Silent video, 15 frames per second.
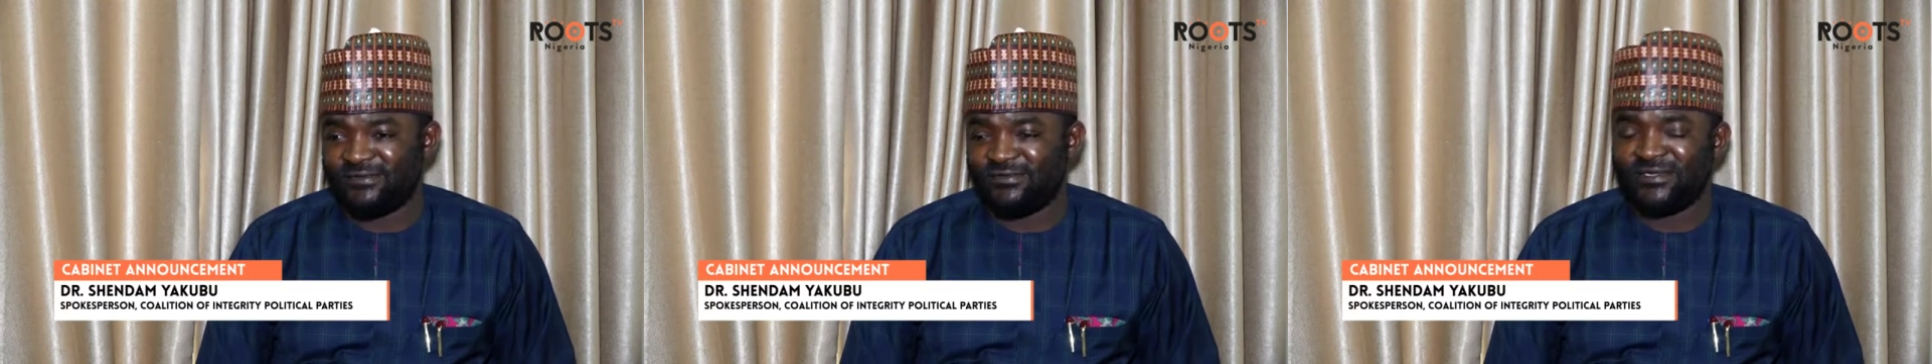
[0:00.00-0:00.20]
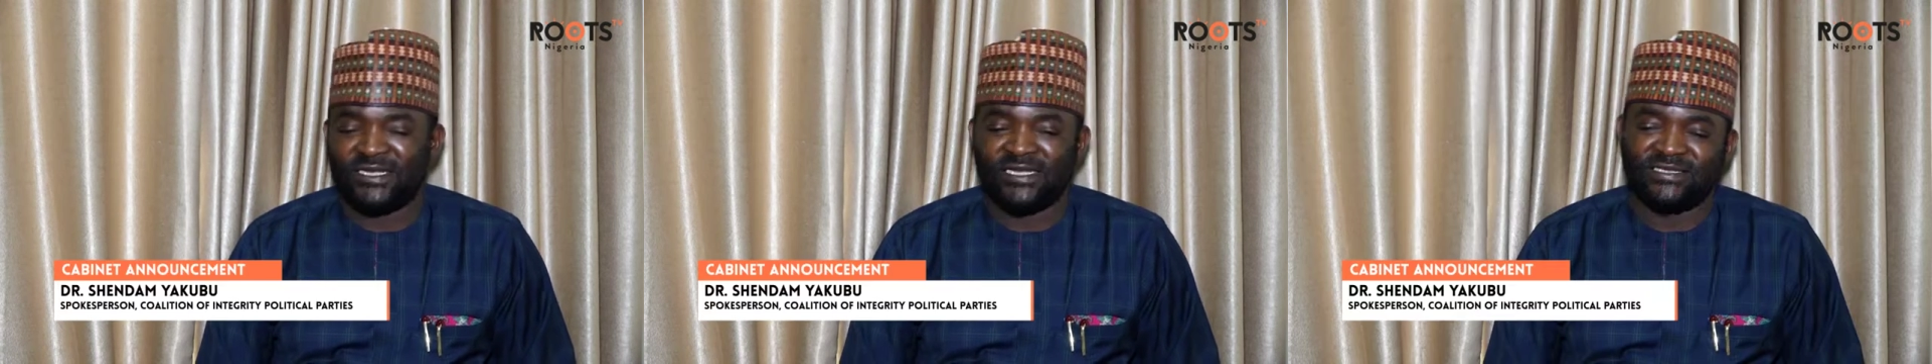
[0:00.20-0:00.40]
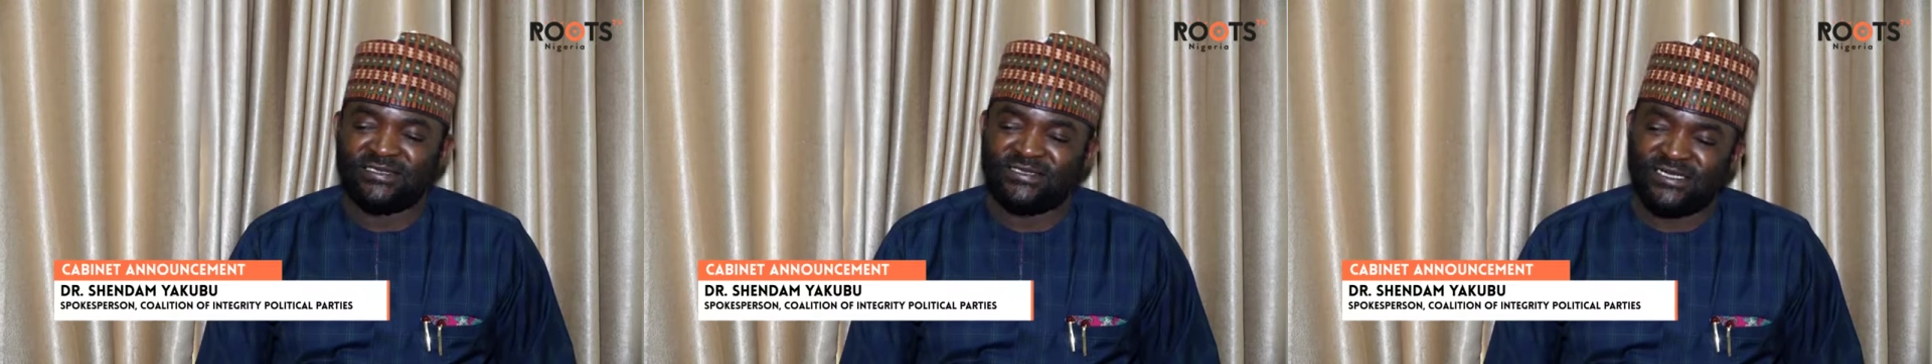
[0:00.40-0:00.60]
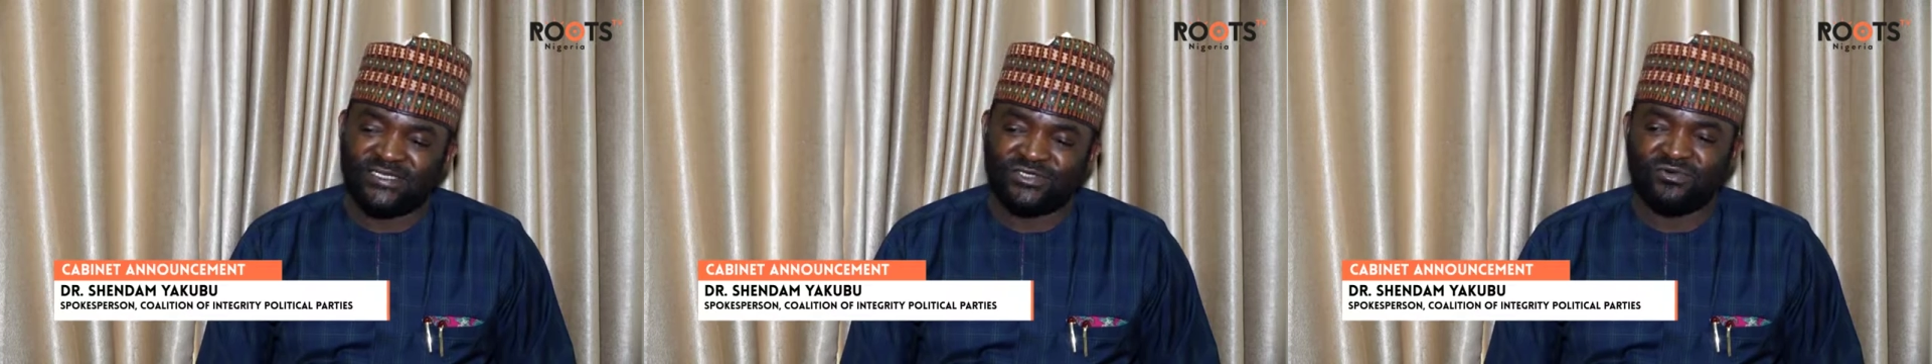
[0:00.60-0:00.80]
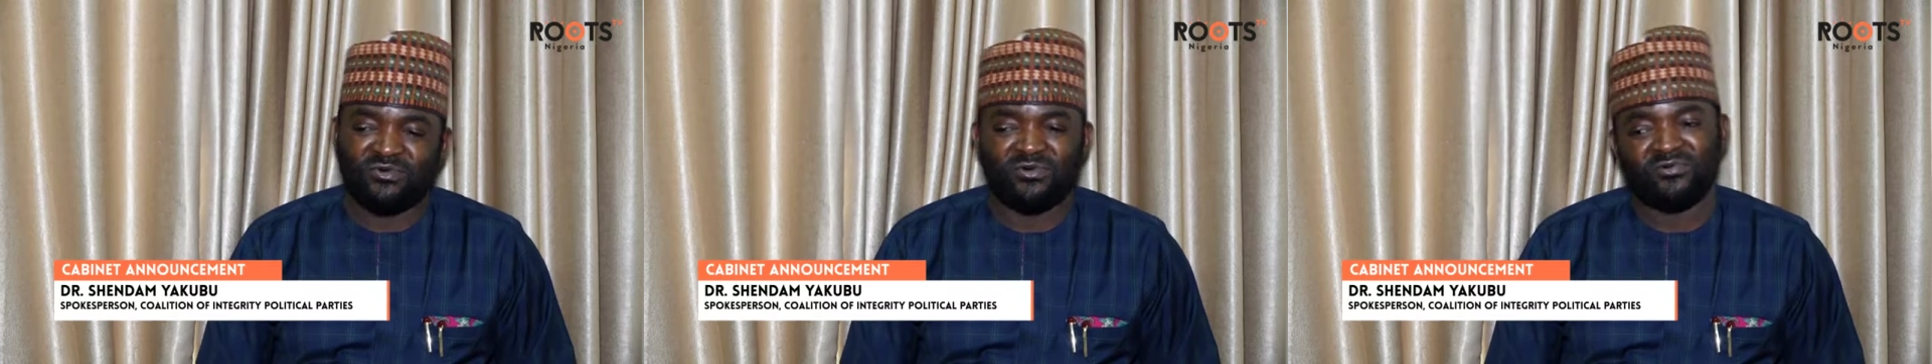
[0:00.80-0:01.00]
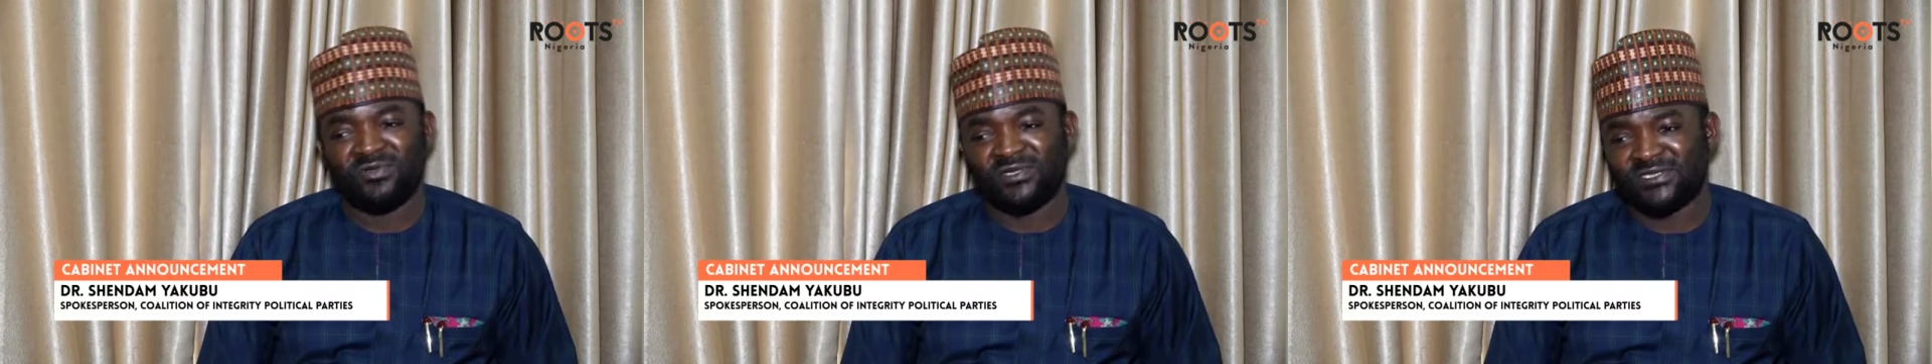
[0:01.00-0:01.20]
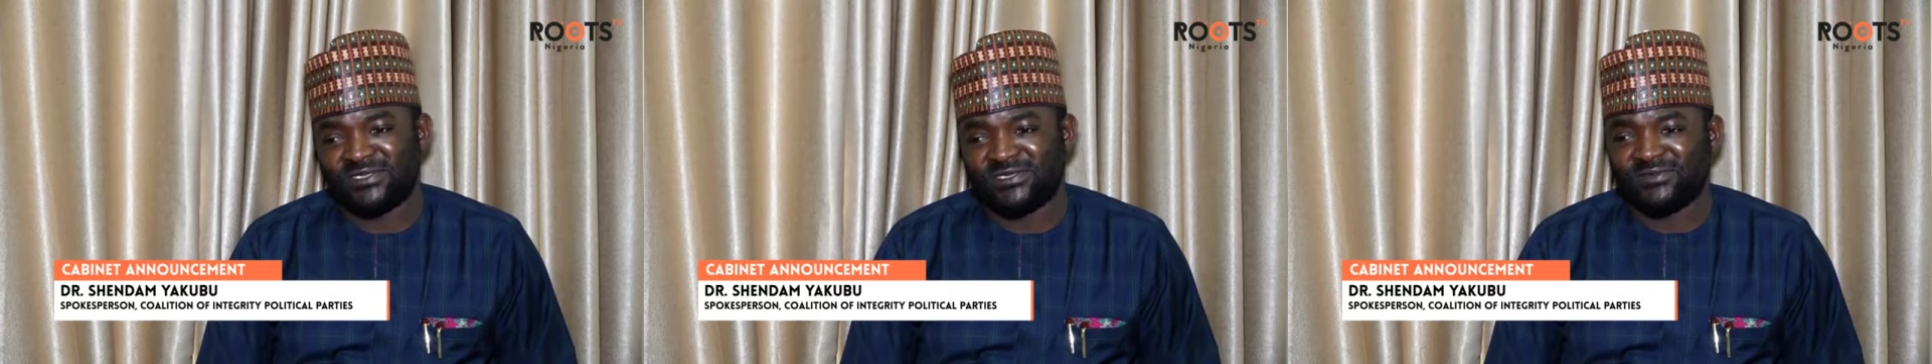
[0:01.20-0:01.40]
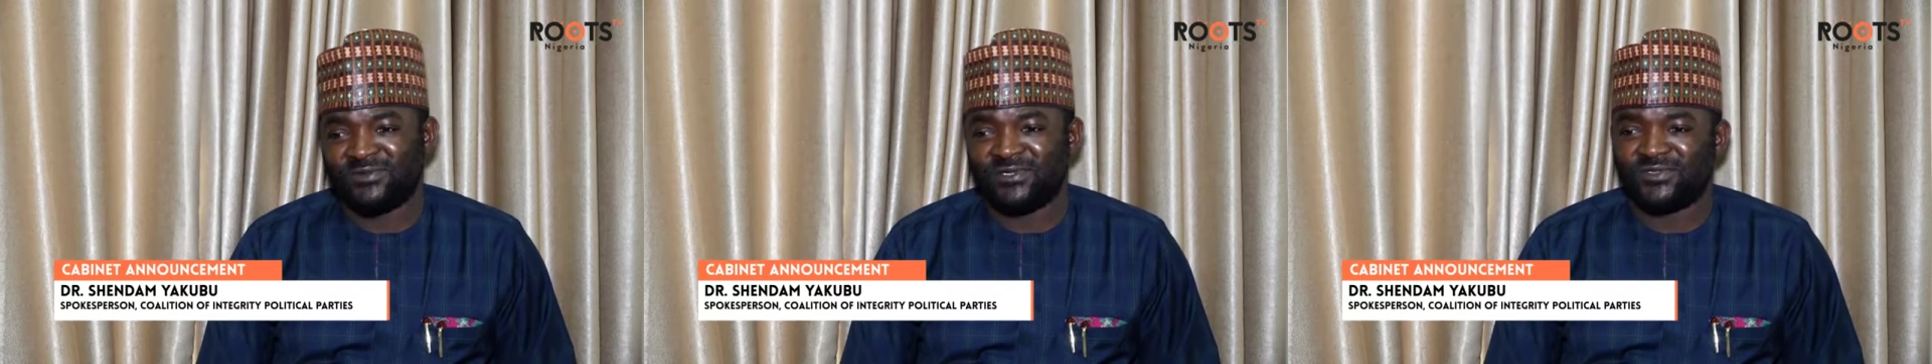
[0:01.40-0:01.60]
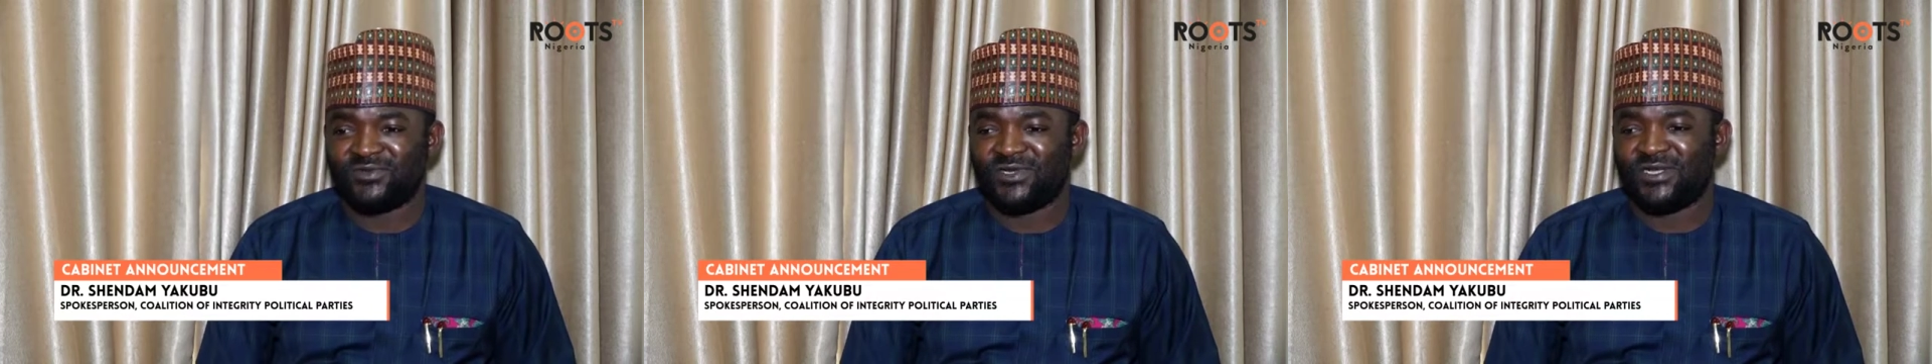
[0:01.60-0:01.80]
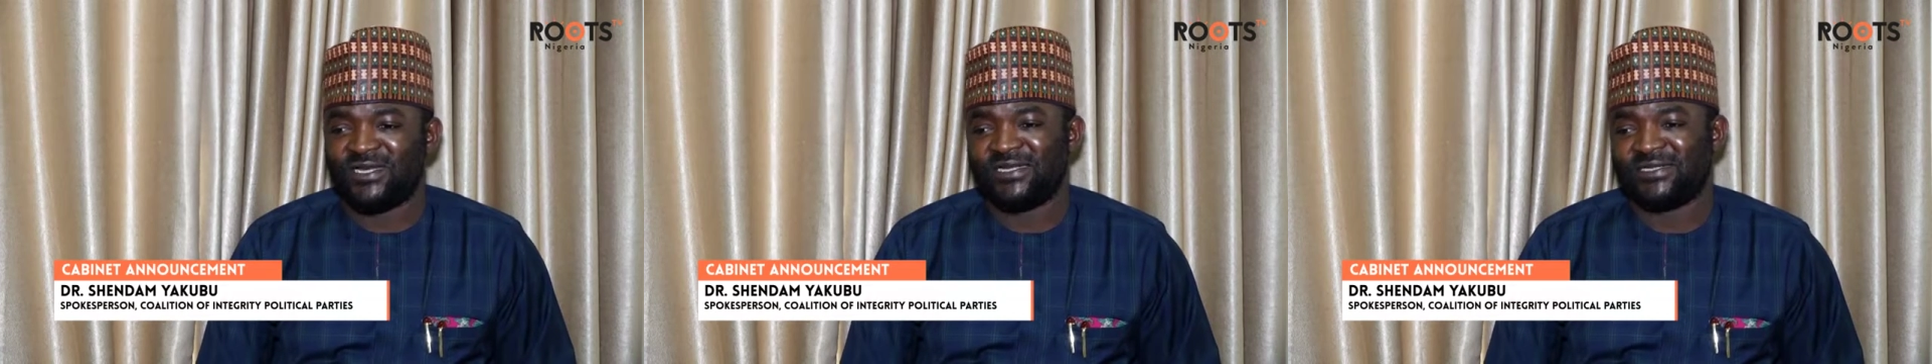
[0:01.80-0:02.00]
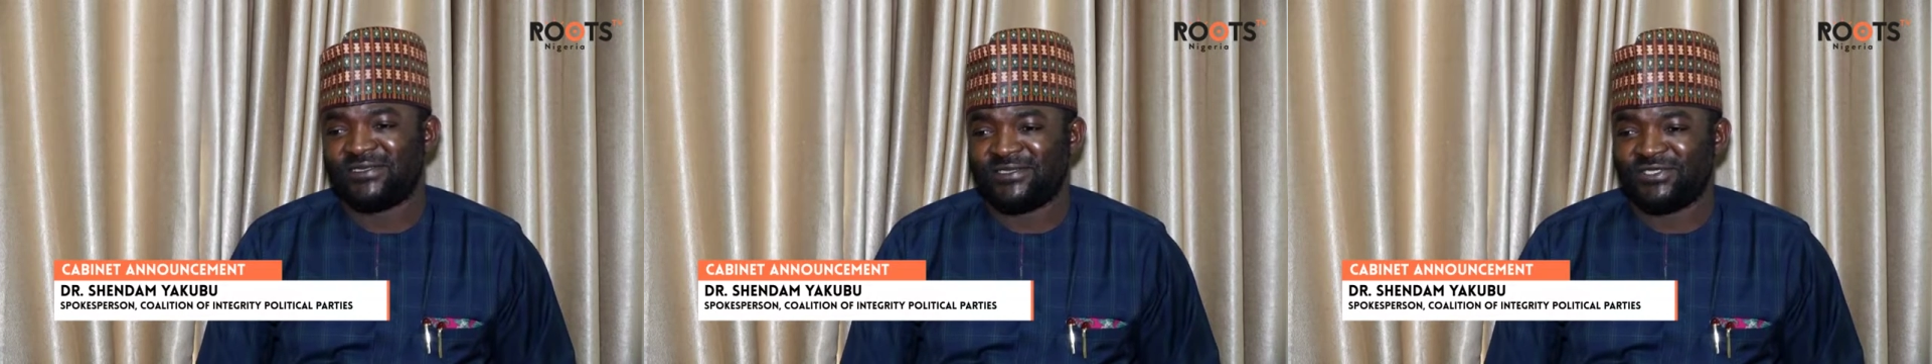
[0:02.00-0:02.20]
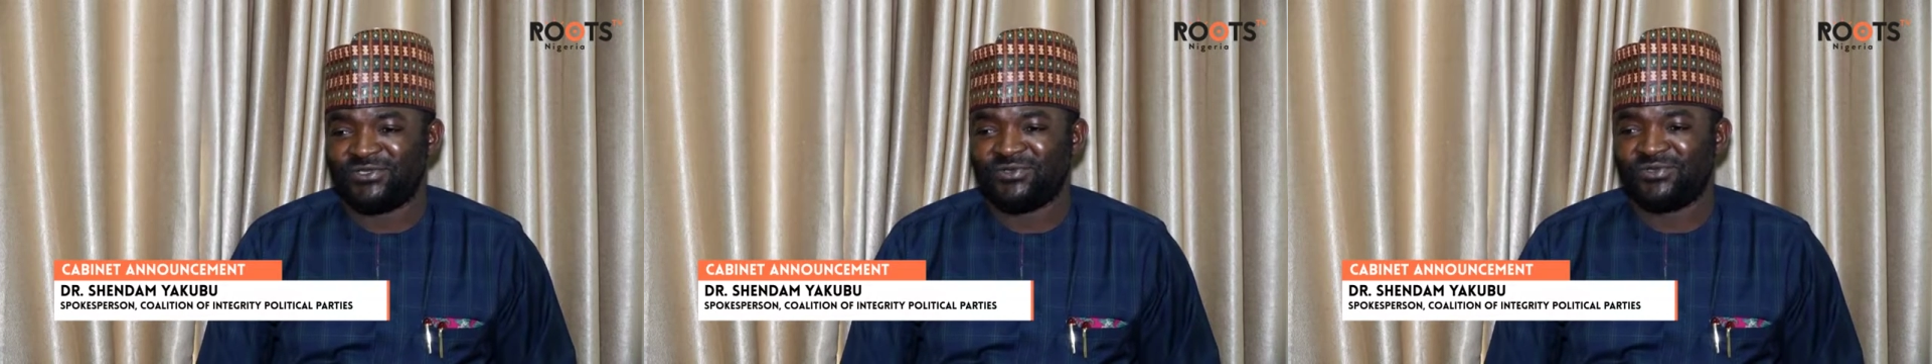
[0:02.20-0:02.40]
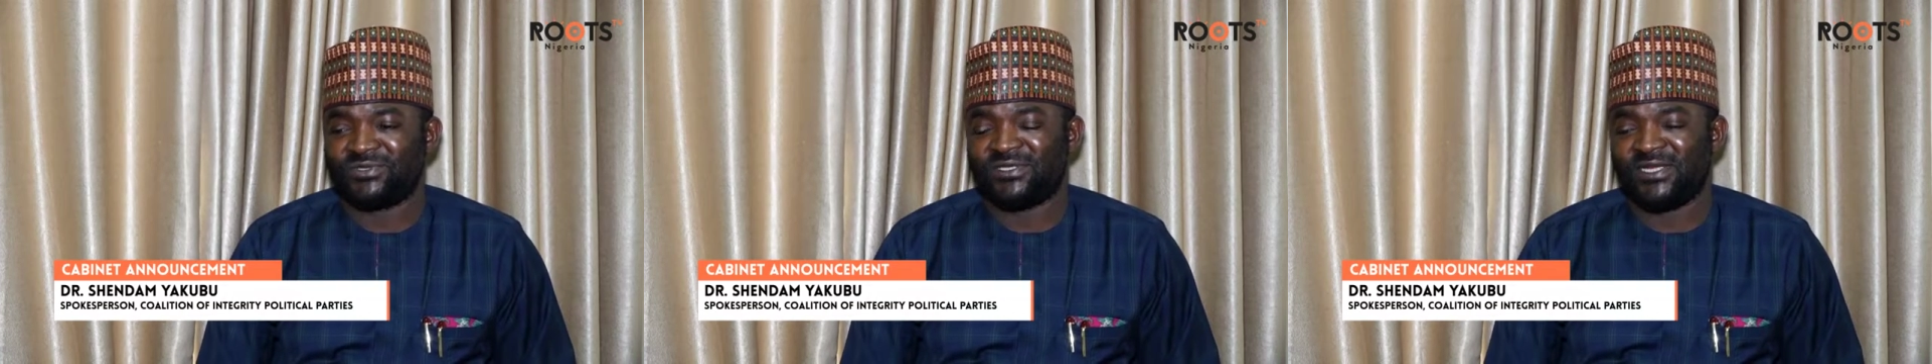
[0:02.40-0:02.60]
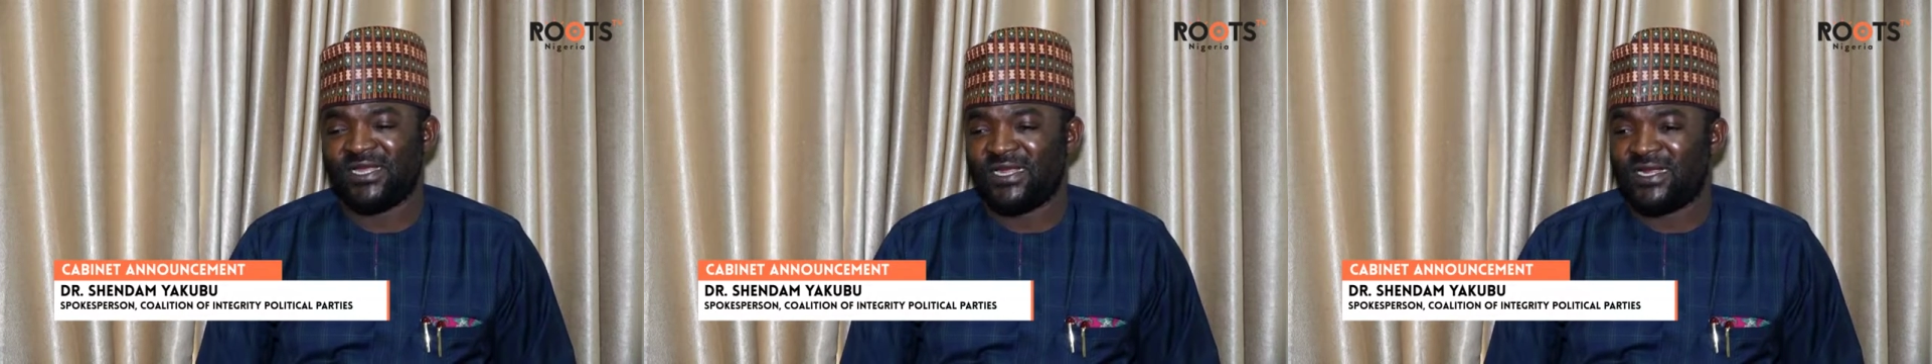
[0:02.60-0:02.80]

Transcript: You know, Nigerians will always want to create issues here,